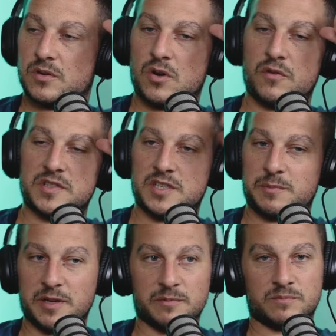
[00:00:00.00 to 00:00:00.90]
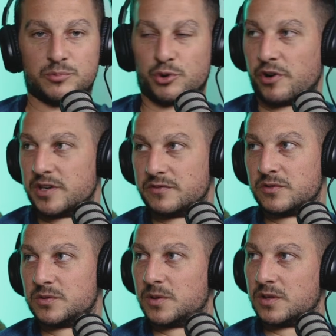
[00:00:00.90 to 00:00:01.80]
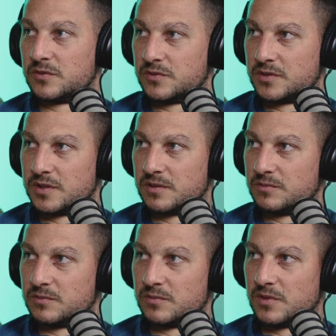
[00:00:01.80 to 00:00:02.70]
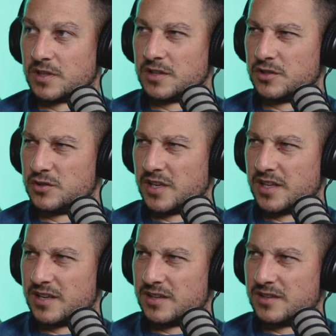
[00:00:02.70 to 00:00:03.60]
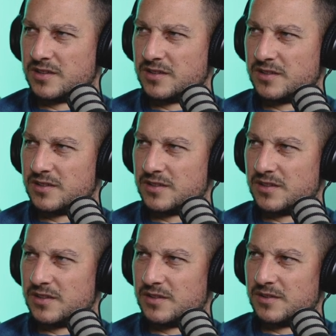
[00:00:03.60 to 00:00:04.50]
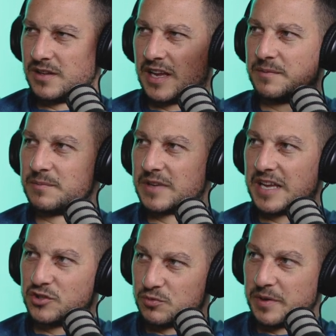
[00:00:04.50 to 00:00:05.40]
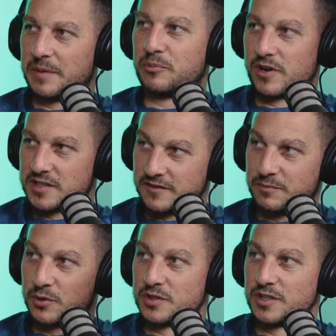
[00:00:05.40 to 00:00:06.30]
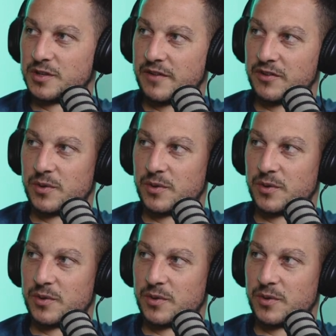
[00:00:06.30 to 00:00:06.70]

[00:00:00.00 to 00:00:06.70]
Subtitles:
Obviously being progressive as well. So obviously, did you say that? And being progressive, pushing heavier